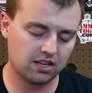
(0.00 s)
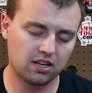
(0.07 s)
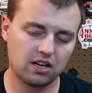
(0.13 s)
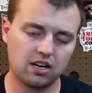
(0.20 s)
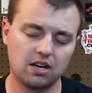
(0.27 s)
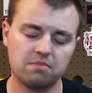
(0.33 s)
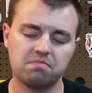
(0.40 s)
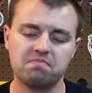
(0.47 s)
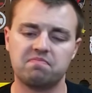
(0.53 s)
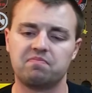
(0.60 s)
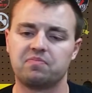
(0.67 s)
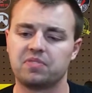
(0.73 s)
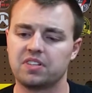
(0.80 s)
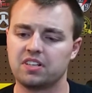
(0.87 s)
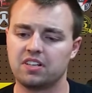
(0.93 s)

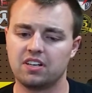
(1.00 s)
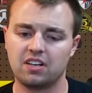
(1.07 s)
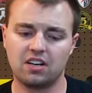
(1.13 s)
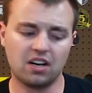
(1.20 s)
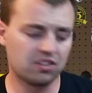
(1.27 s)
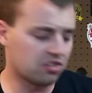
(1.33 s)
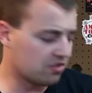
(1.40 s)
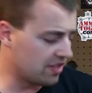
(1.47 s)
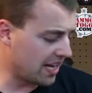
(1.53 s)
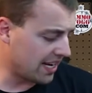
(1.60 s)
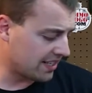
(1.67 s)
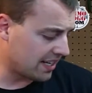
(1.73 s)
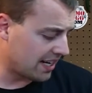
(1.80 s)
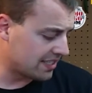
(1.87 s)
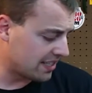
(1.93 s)
Other than
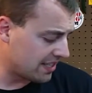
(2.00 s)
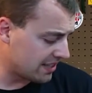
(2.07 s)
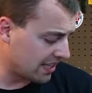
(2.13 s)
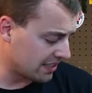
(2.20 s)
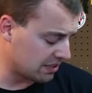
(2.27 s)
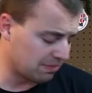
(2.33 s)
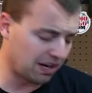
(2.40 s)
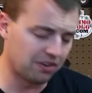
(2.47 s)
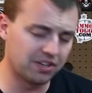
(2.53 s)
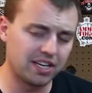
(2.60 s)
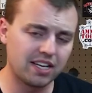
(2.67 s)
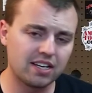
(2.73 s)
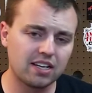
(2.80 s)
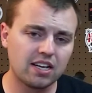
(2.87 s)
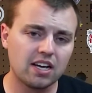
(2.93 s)
that, guys, I think that's about
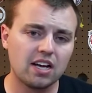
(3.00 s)
it.